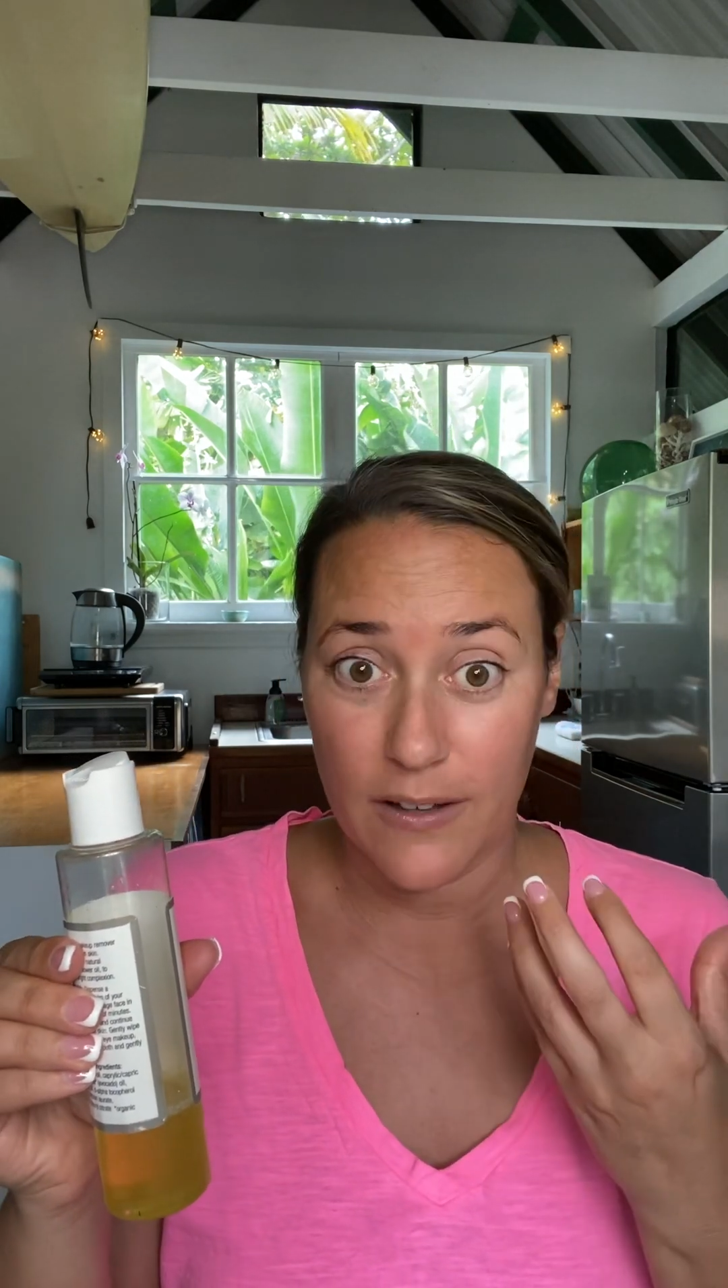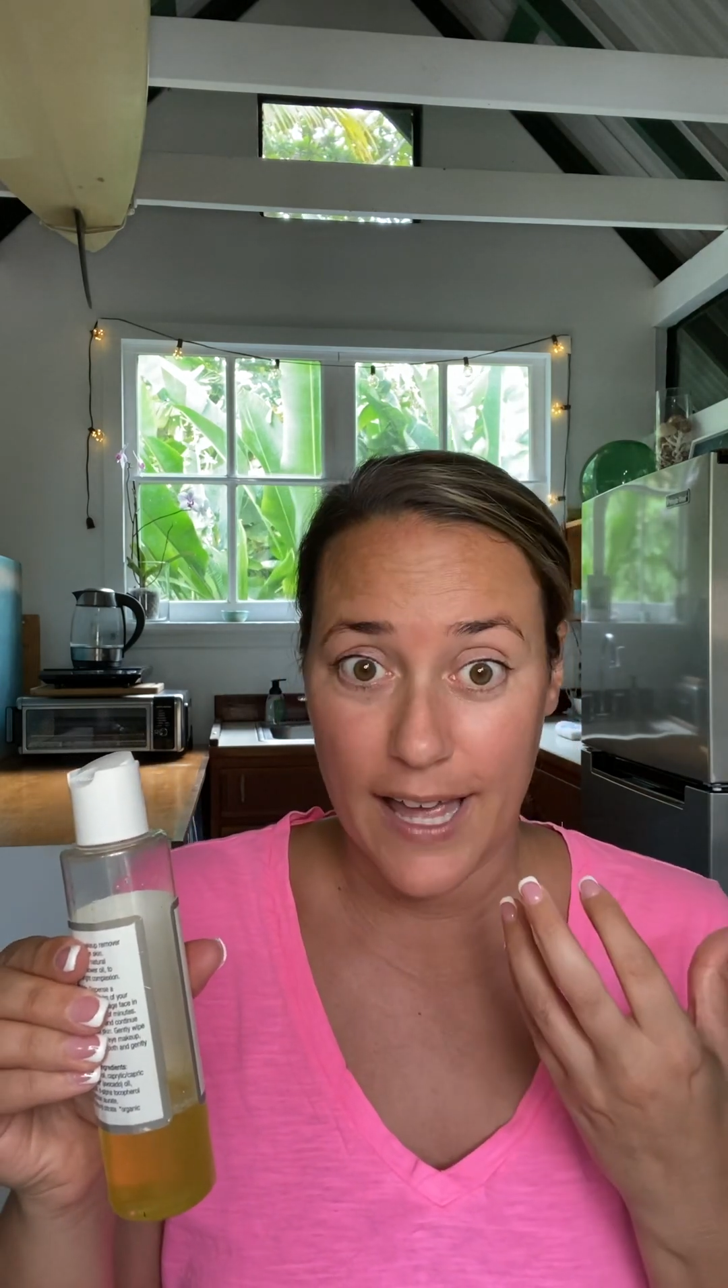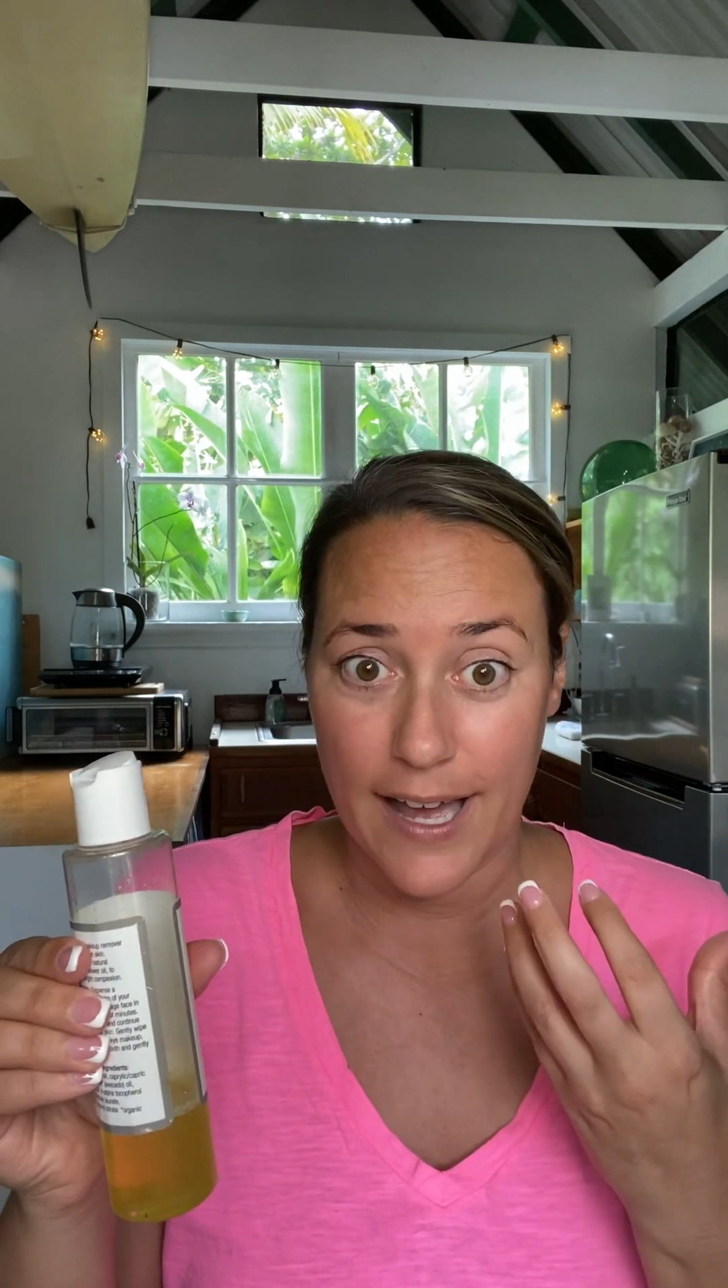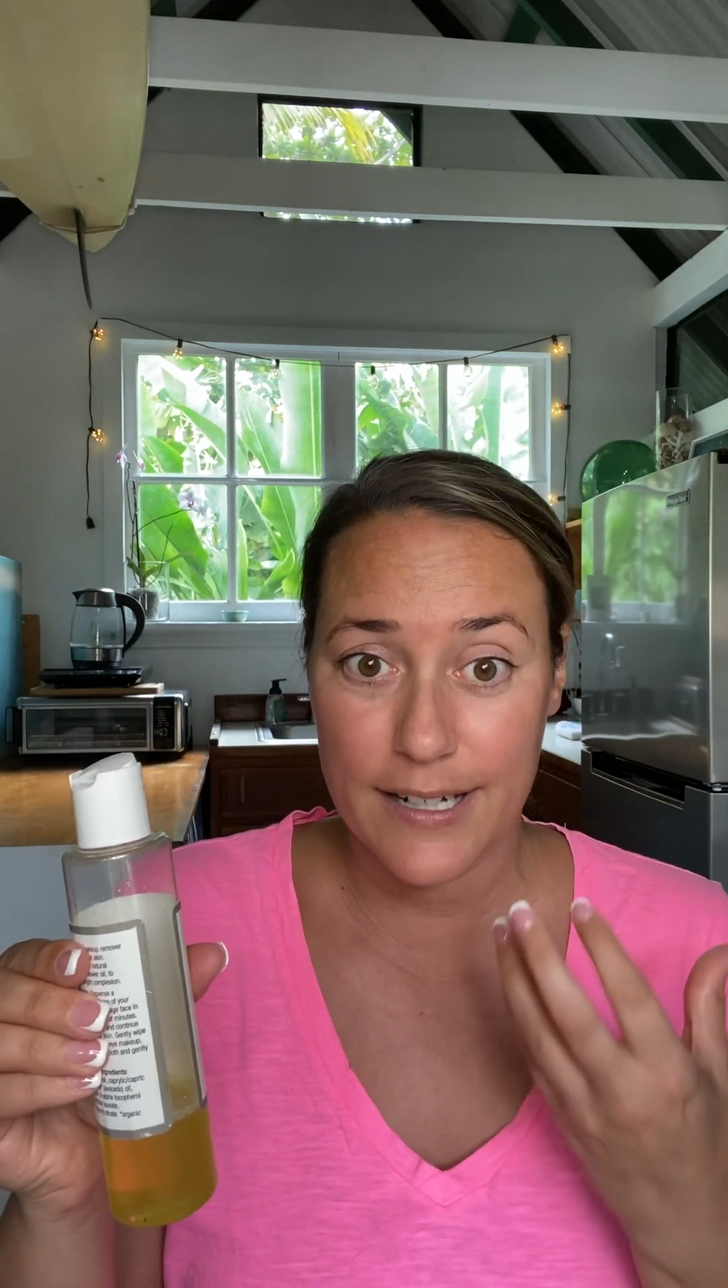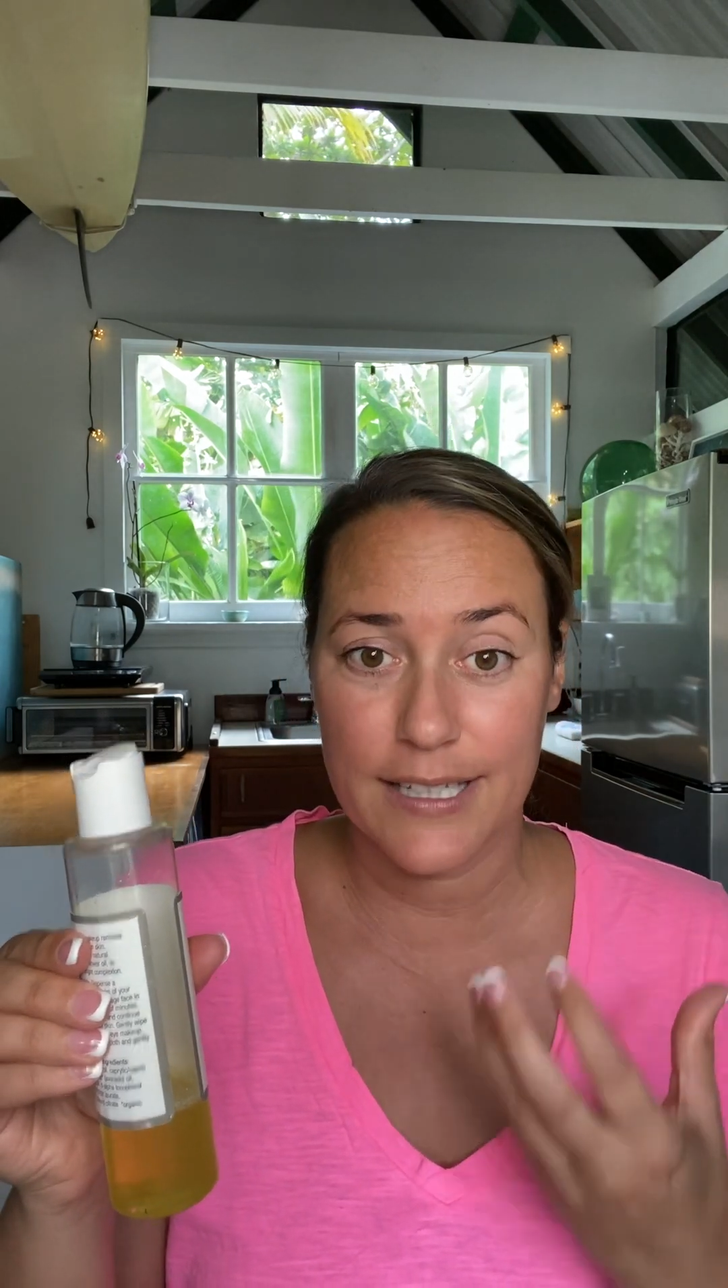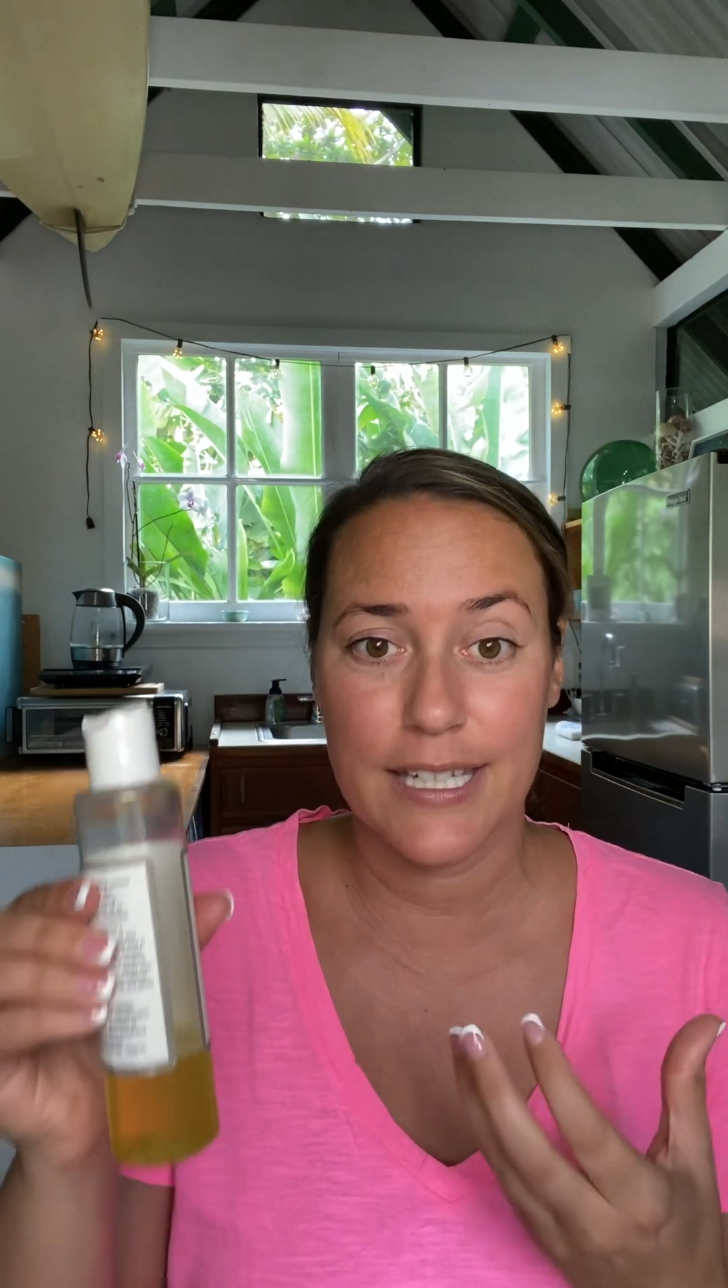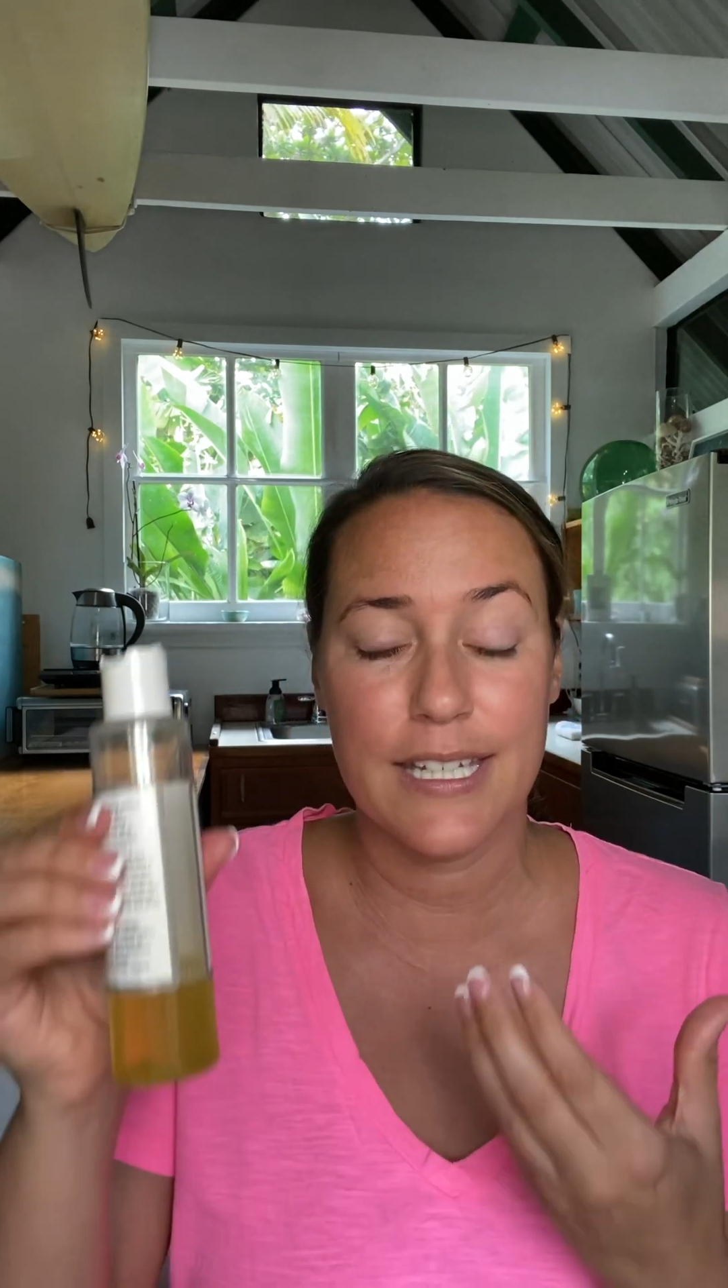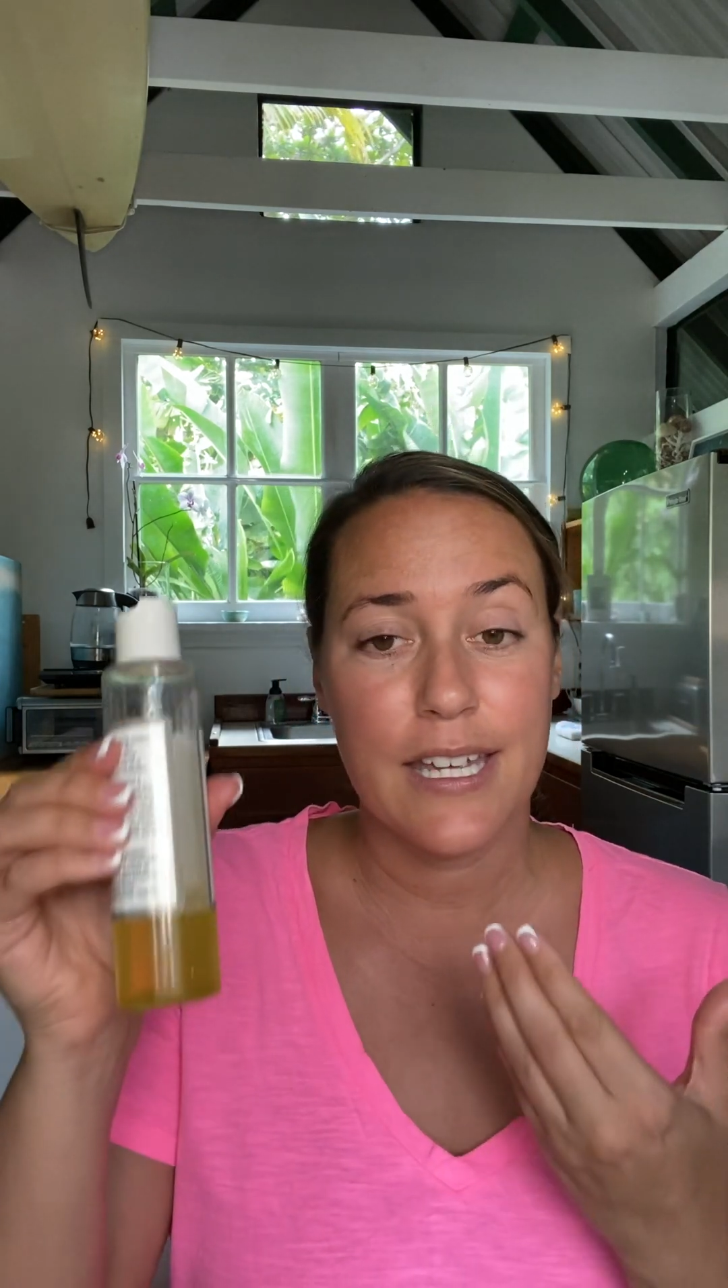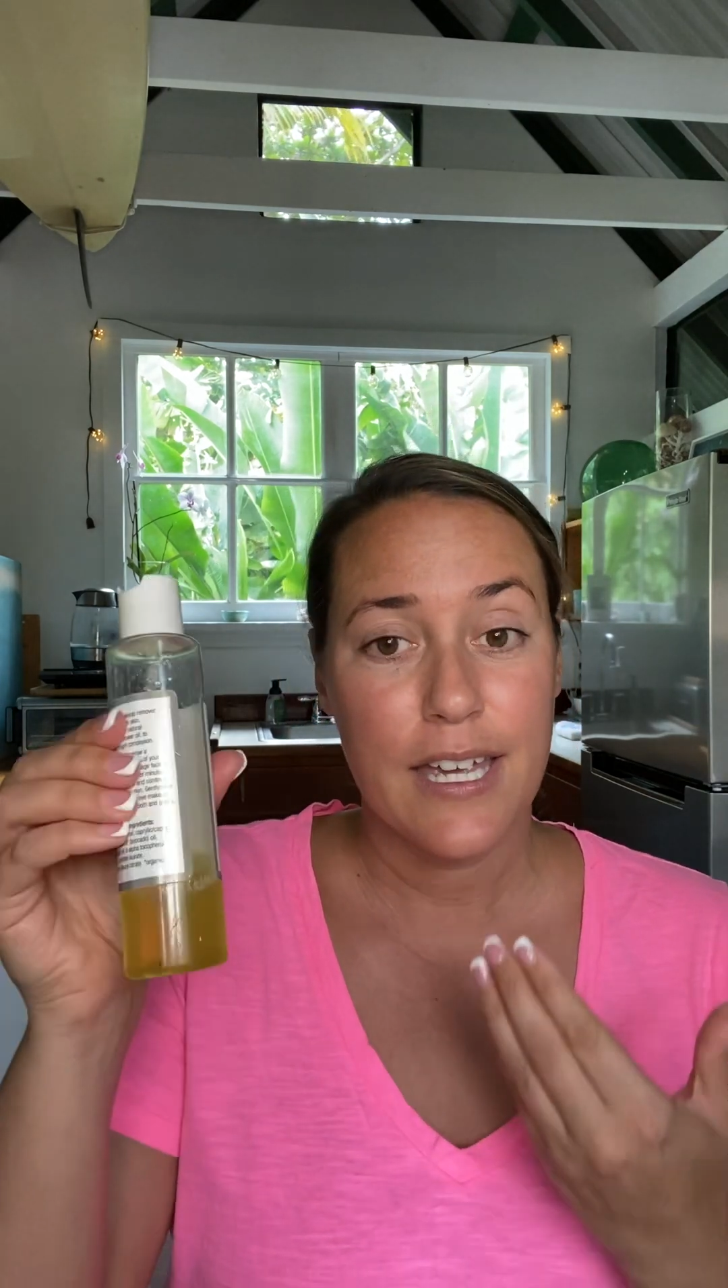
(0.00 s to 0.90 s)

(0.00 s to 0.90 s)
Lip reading: acne